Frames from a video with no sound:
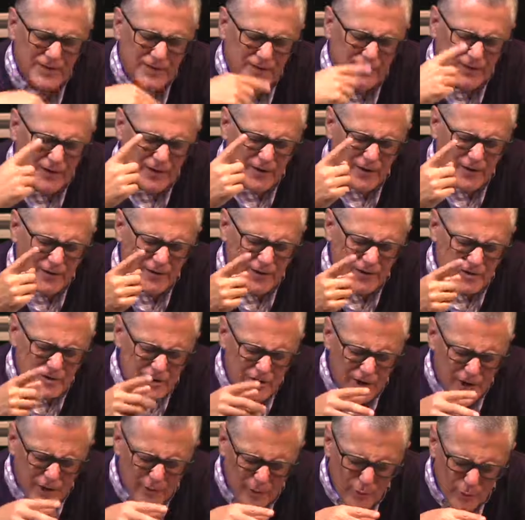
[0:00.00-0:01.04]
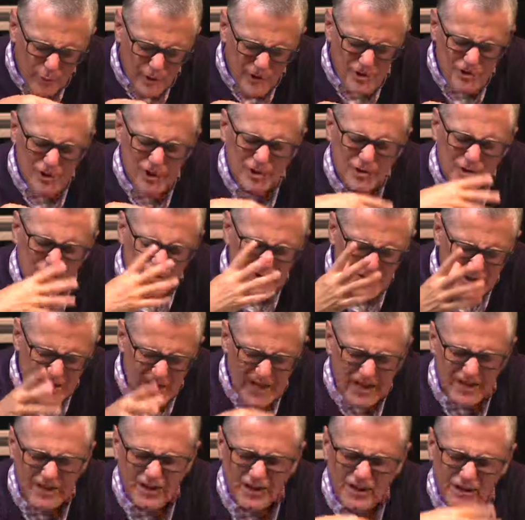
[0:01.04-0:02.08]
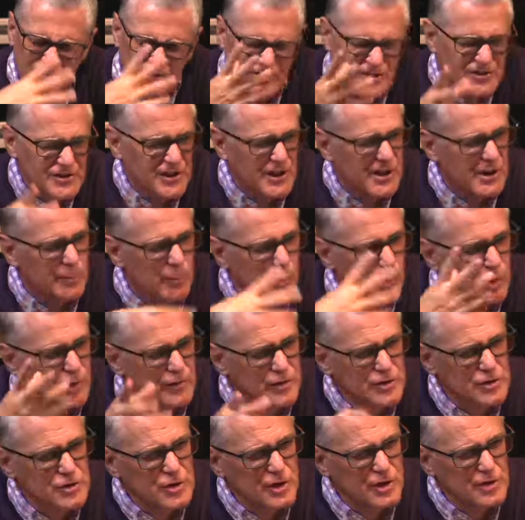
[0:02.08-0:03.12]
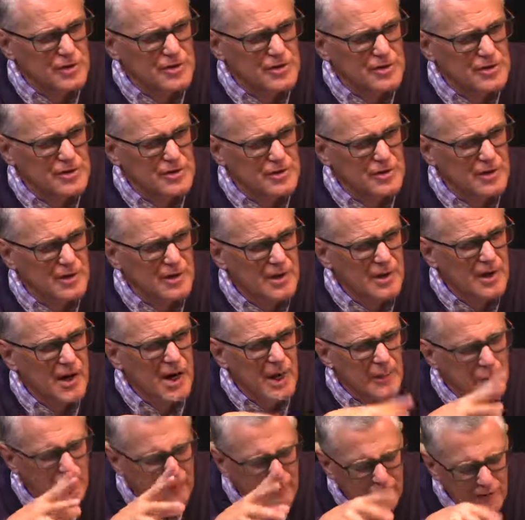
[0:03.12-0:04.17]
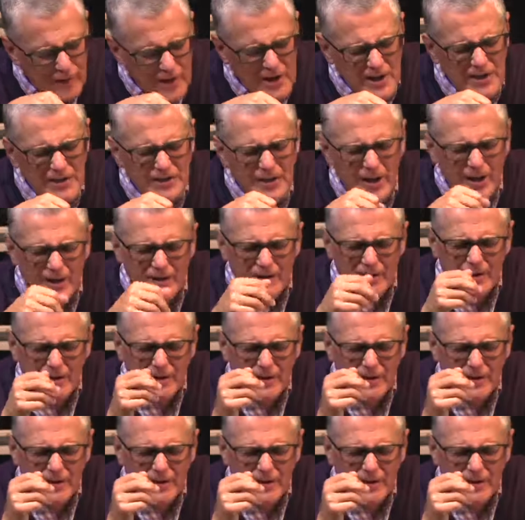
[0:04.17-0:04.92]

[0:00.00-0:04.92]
that there's not a rich understanding of this anymore in the church. I'm afraid that